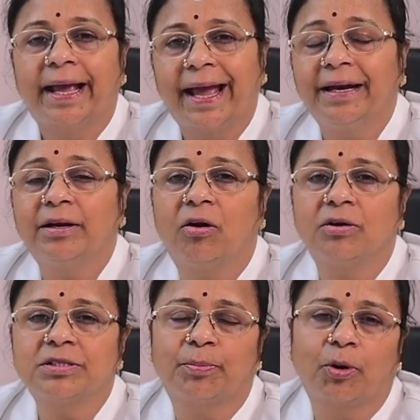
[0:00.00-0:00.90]
can
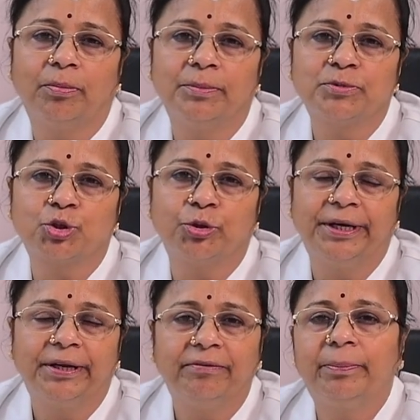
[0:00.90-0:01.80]
cause problems to
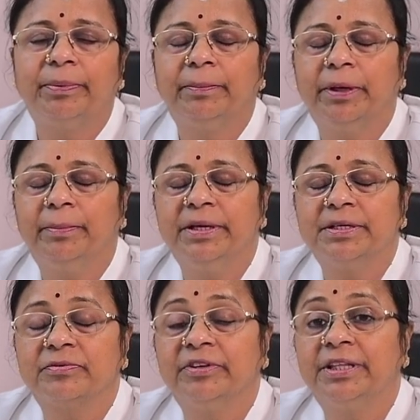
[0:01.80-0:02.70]
your developing
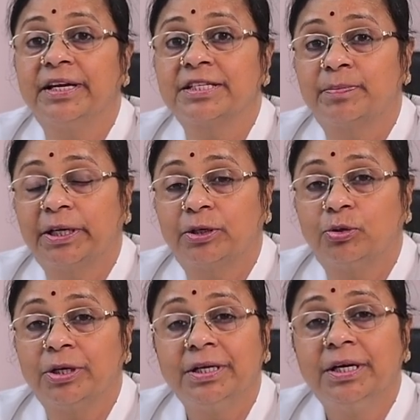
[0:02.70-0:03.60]
babies with respect
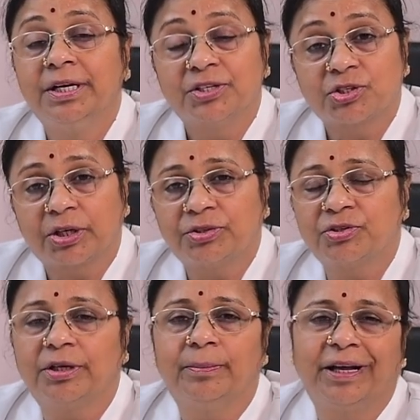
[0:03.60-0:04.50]
to the
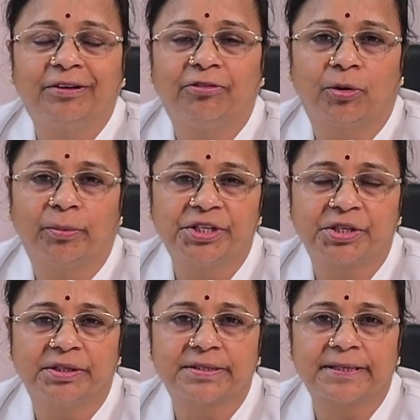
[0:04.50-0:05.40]
structural
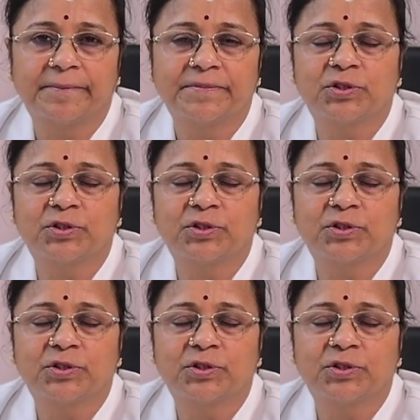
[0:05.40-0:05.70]
malformations.